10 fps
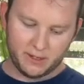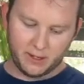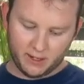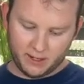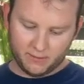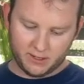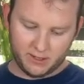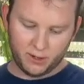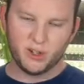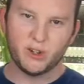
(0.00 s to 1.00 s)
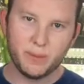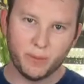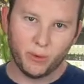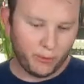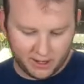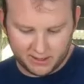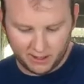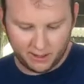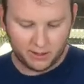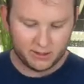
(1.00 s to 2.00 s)
It's gonna give the sausage a bit more
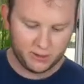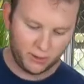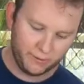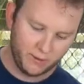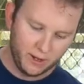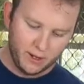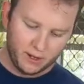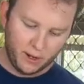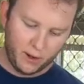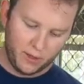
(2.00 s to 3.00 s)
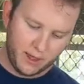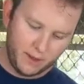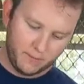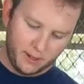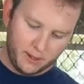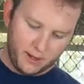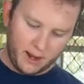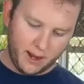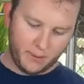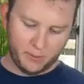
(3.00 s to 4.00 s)
rustic sort of go there.
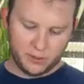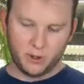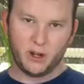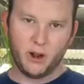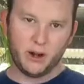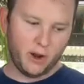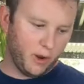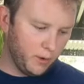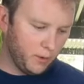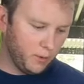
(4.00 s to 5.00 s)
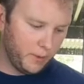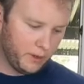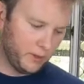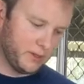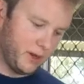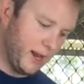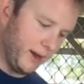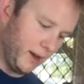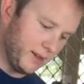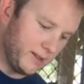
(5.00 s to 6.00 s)
We just wanna kind of know what we're doing. So
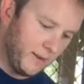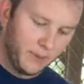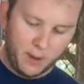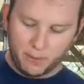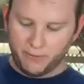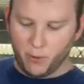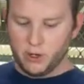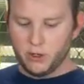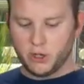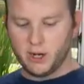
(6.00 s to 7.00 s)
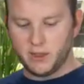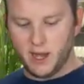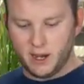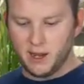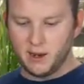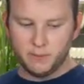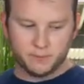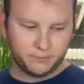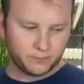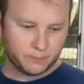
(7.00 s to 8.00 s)
now guys, before you chuck that in,
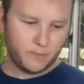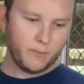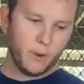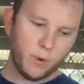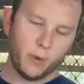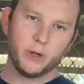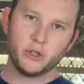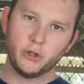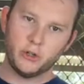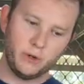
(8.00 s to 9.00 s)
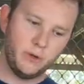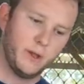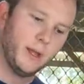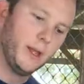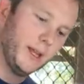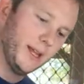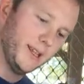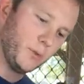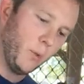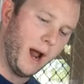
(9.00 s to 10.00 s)
what we should do
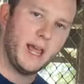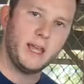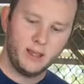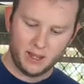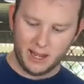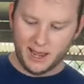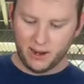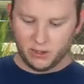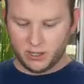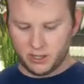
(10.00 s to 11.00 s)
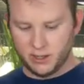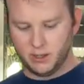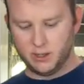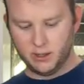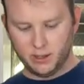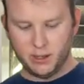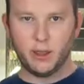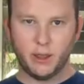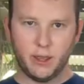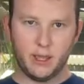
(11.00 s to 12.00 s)
is weigh out
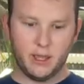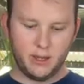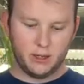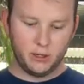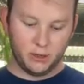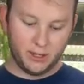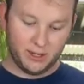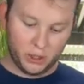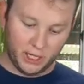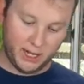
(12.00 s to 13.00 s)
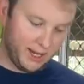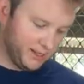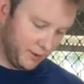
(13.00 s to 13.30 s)
the chicken here.